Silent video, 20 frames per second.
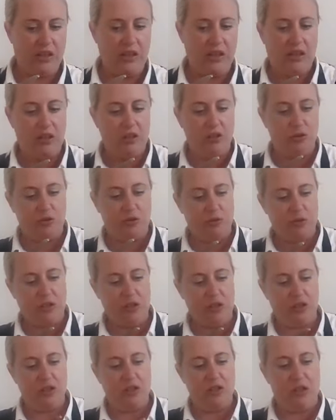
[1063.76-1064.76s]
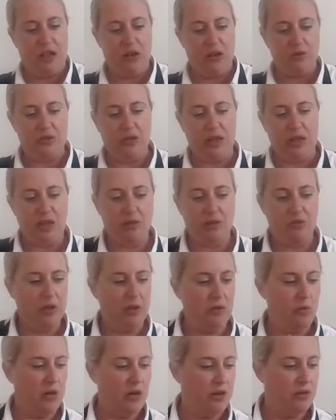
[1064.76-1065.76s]
yeah, it looks really good, held together
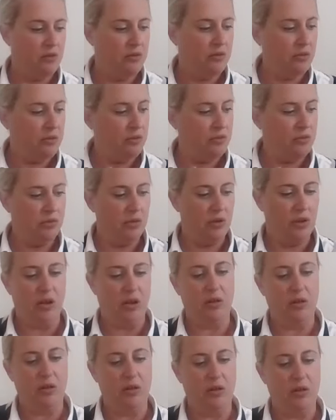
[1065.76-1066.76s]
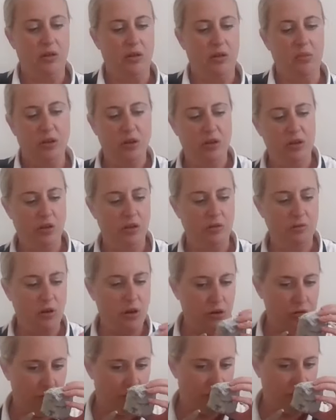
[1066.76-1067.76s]
really well. Um,
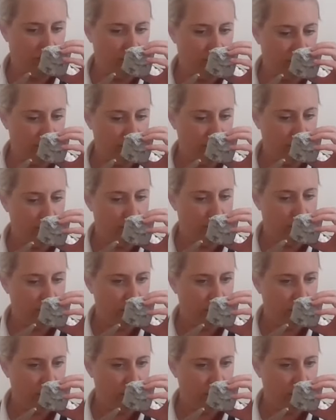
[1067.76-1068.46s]
aroma,